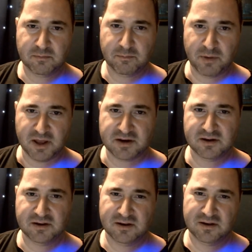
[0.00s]
But
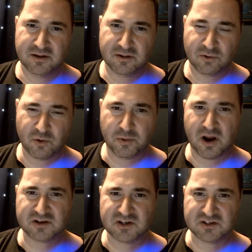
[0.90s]
through a
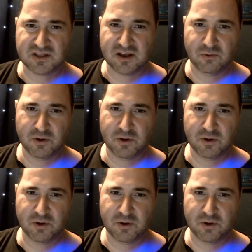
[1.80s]
process that we